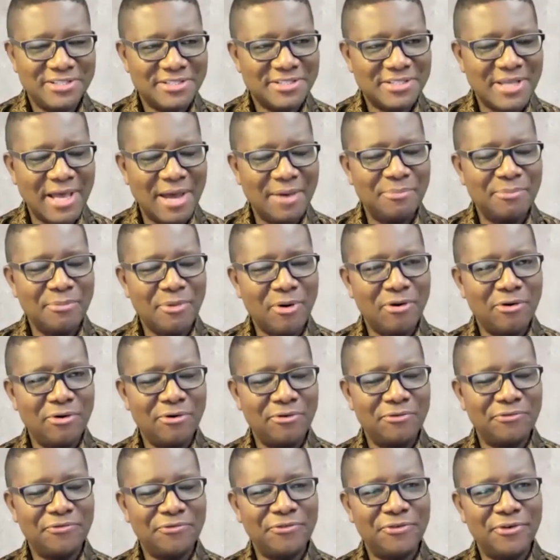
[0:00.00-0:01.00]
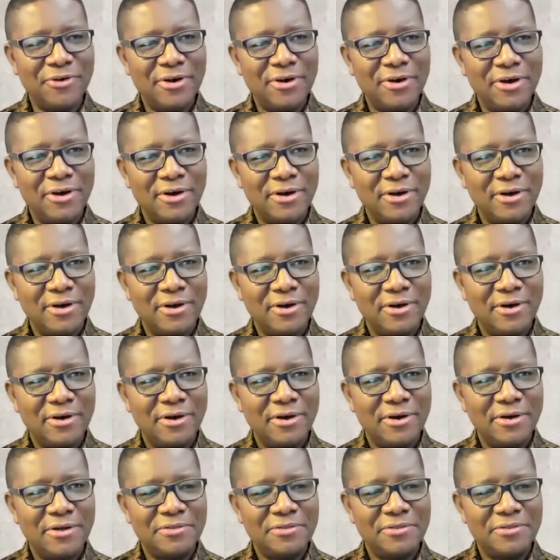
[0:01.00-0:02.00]
some of
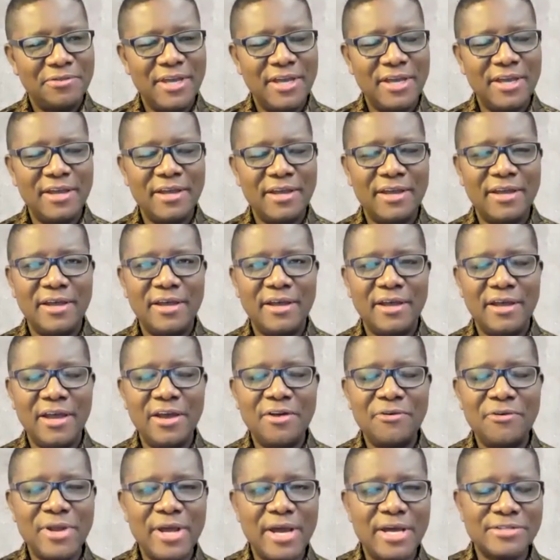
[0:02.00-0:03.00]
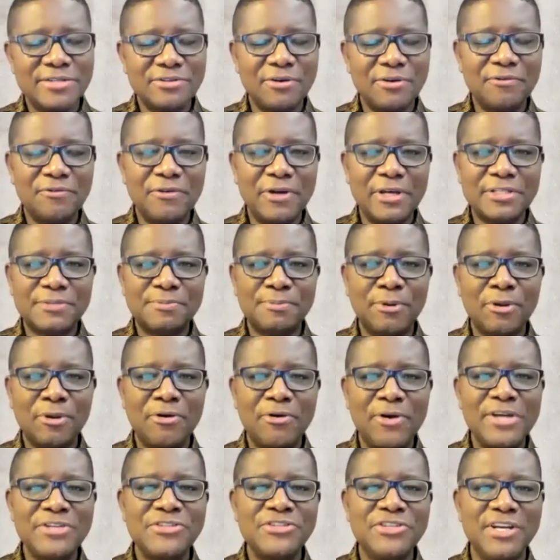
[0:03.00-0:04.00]
the areas of
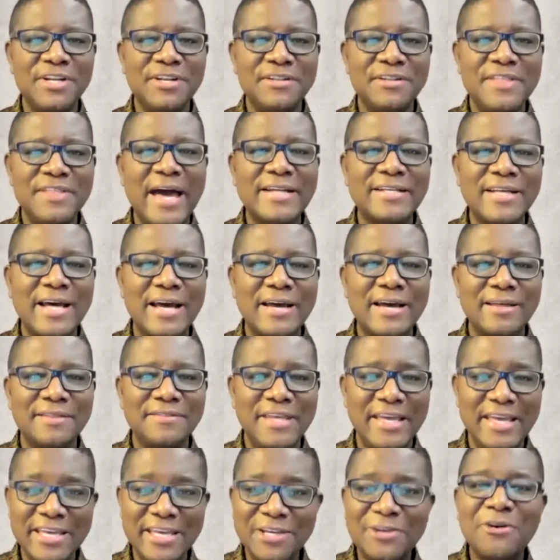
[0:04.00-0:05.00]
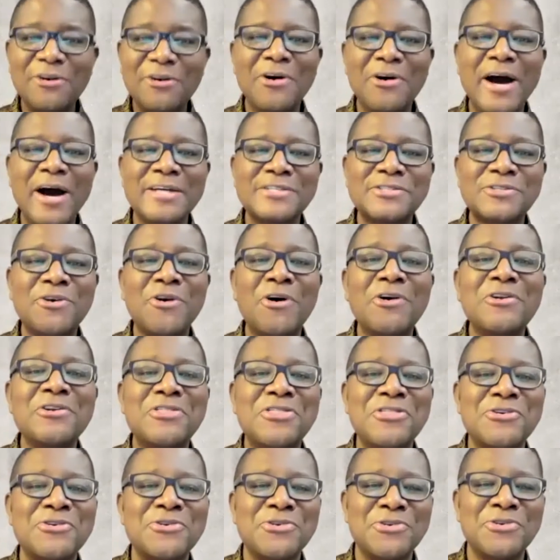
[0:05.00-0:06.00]
exploration that the ego has gone
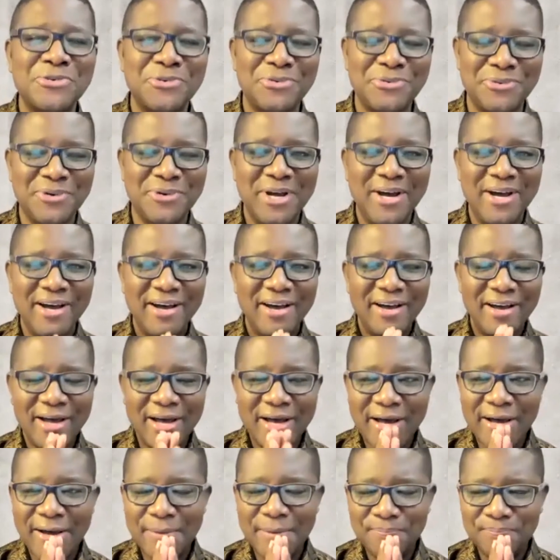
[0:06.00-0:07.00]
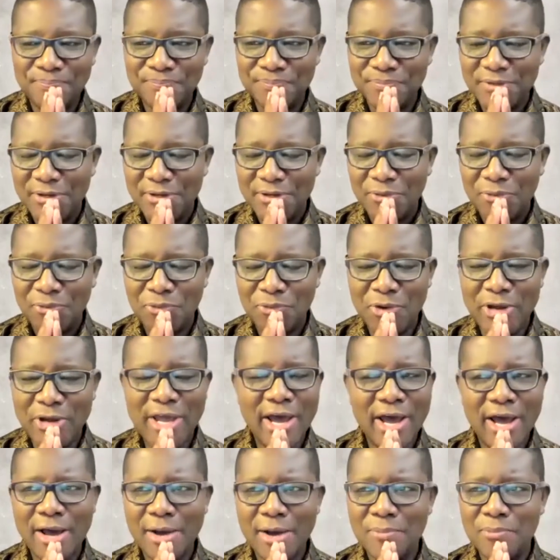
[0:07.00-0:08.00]
through.
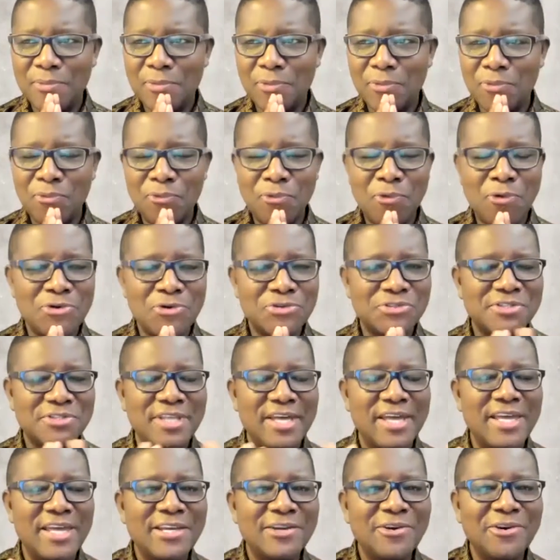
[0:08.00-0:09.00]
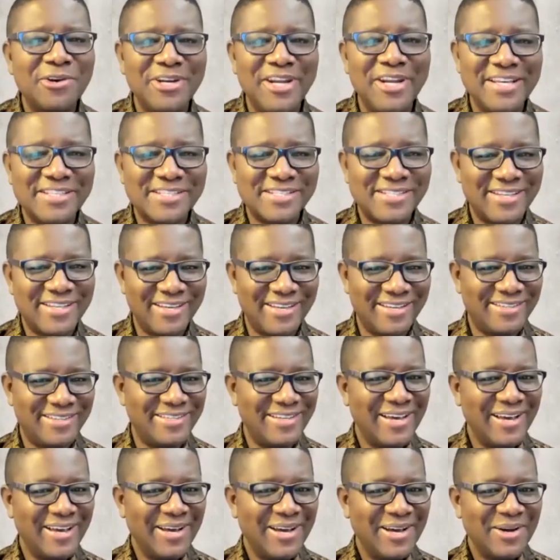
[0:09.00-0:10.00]
Where was the ego nested?
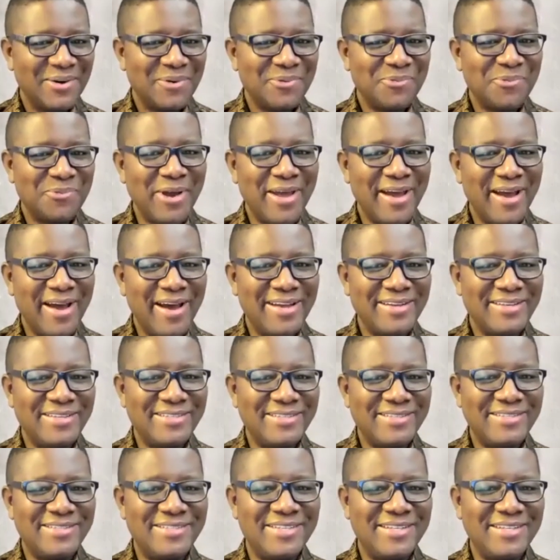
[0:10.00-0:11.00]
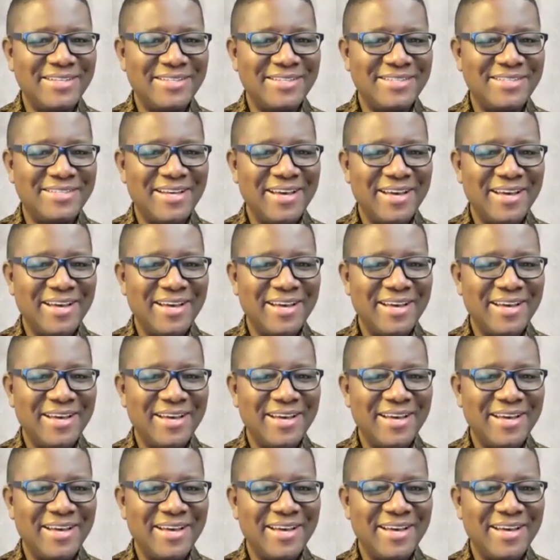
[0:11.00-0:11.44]
Where did